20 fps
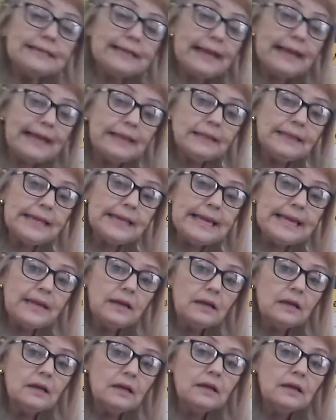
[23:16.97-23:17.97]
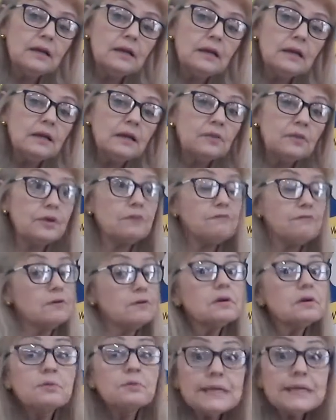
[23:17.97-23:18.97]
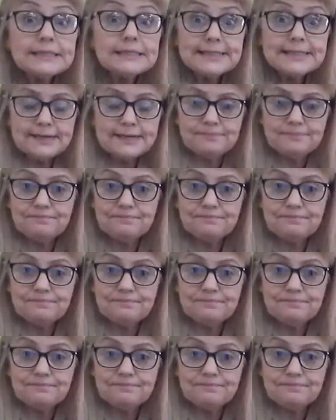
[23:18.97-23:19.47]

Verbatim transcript: daily, they're for a reason.